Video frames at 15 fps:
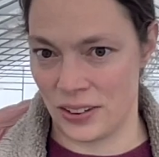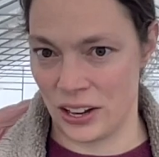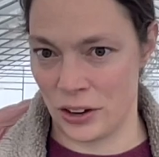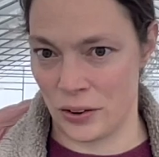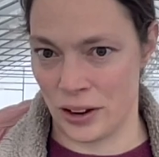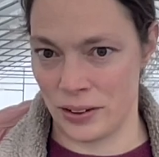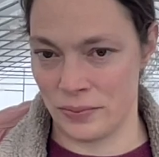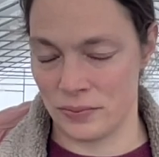
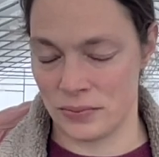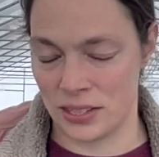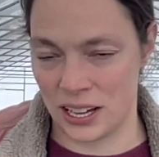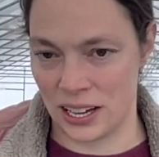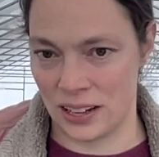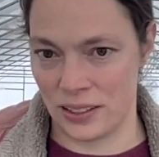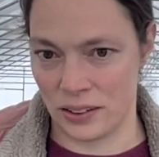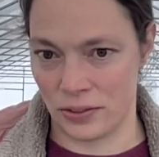video I
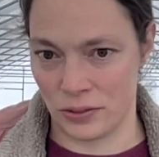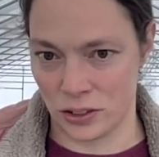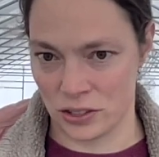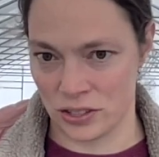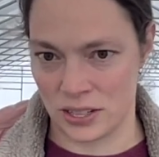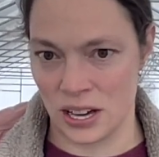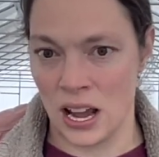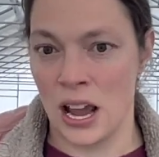did in the
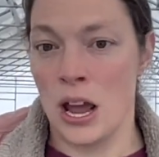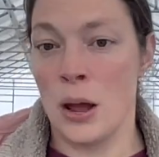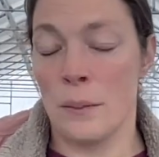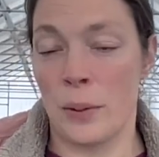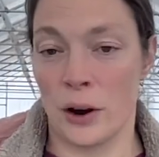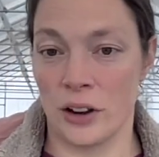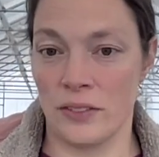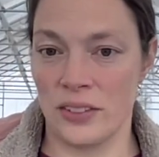first
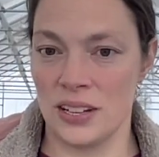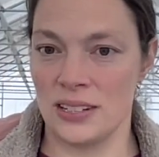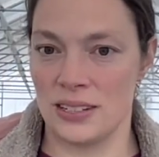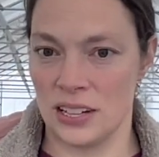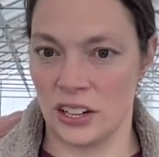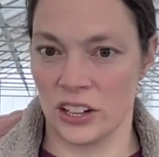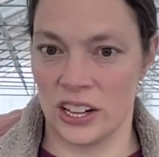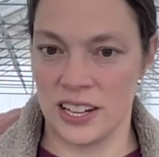part of this
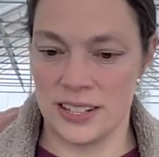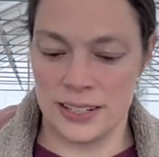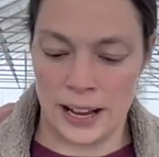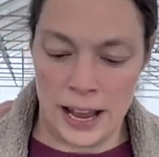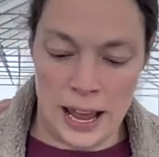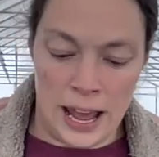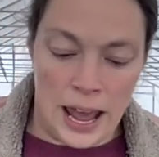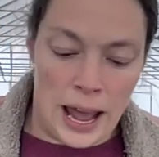series.
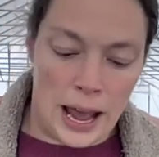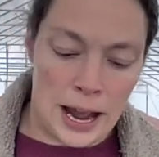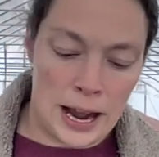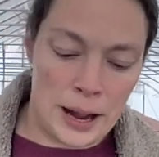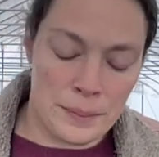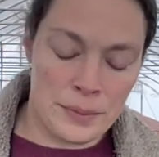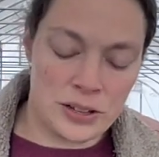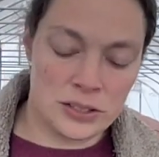
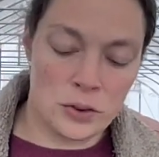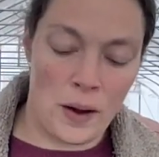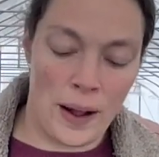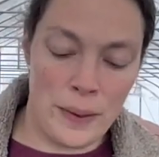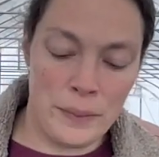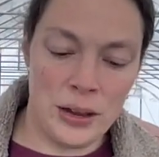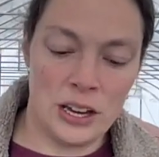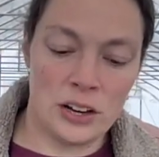So
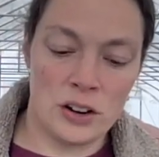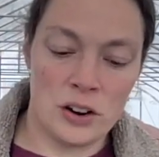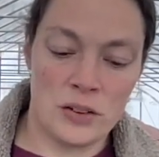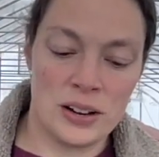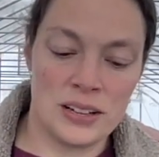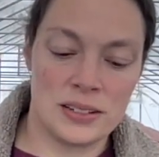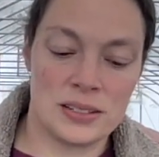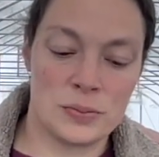I am going to
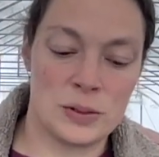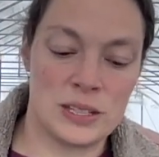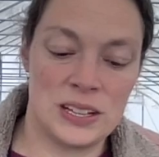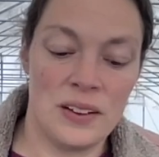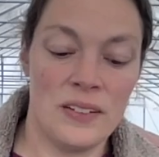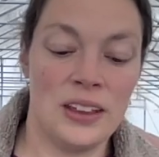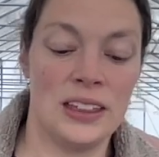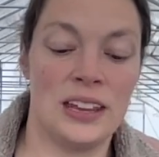go
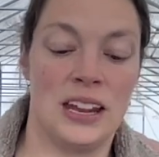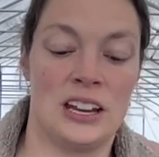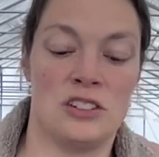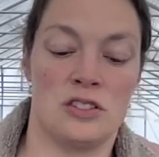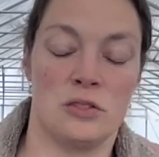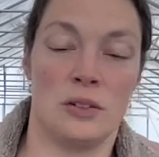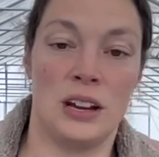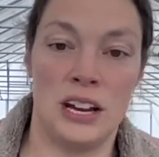specifically
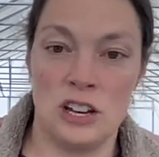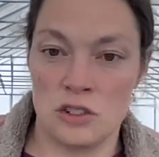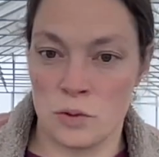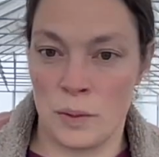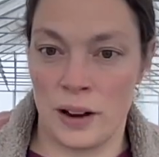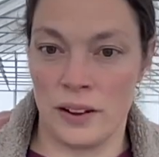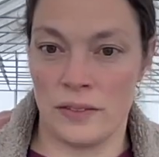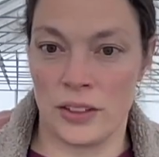into
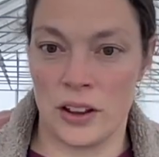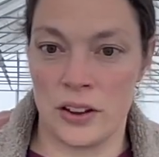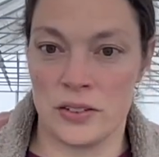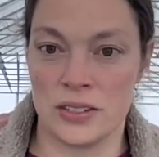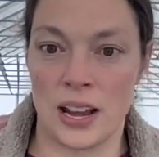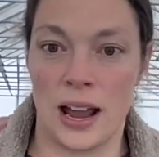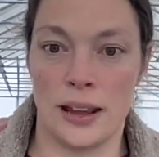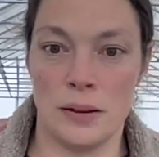each one of
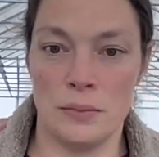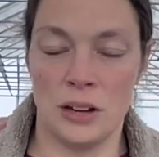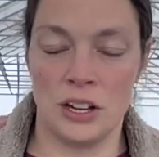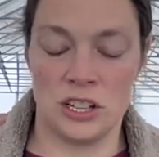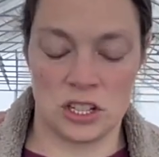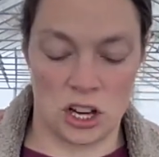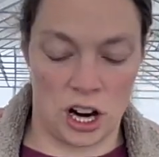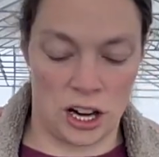those. I am going
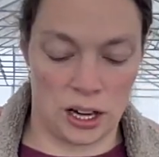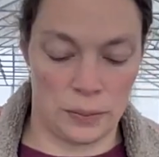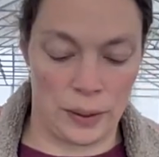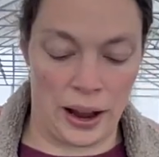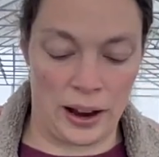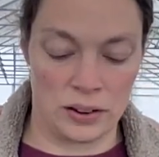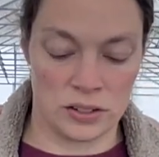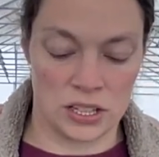to talk
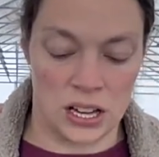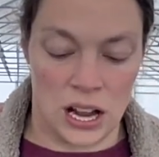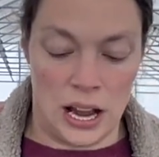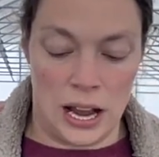about